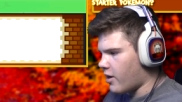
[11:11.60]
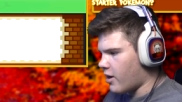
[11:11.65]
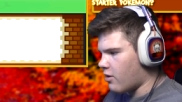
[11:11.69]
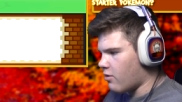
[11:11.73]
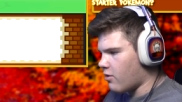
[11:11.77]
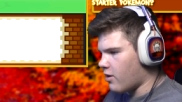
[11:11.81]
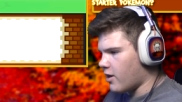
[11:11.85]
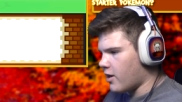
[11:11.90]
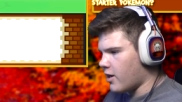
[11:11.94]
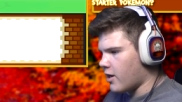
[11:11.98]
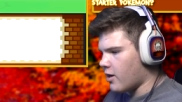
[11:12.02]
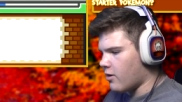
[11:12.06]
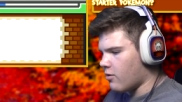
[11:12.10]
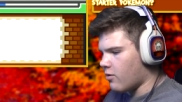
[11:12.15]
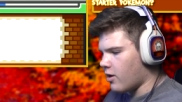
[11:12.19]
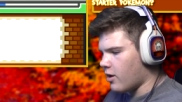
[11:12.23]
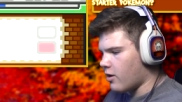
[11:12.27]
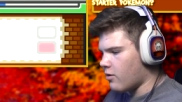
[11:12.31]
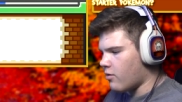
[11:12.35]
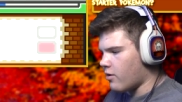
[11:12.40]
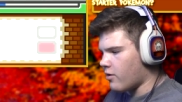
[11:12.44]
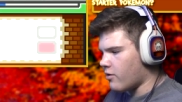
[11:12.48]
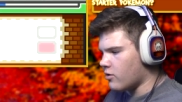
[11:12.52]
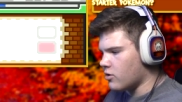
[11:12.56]
egg right now.
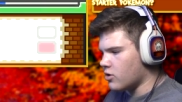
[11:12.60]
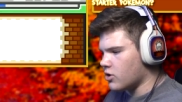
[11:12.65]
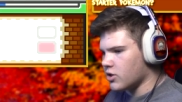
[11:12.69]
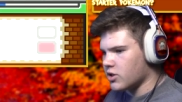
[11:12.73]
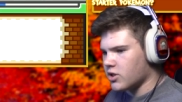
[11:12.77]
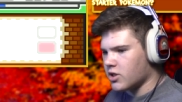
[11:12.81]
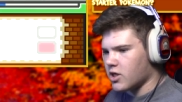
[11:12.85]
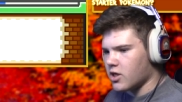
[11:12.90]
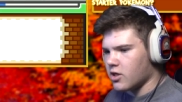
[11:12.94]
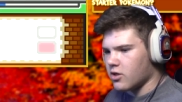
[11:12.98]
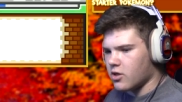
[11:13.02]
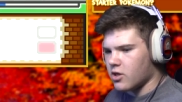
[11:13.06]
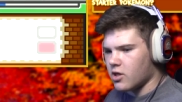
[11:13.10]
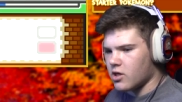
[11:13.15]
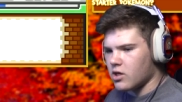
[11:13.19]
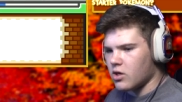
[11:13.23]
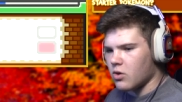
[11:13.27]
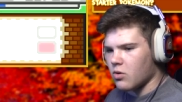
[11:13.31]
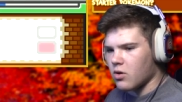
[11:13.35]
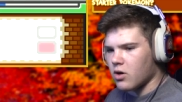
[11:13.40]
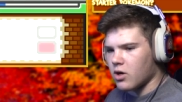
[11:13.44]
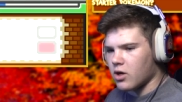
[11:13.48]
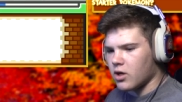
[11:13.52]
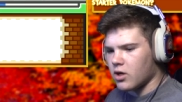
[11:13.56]
I'd rather just
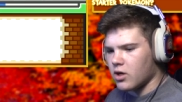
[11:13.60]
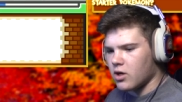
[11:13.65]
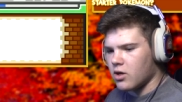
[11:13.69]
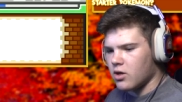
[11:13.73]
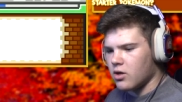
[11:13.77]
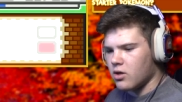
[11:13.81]
continue on.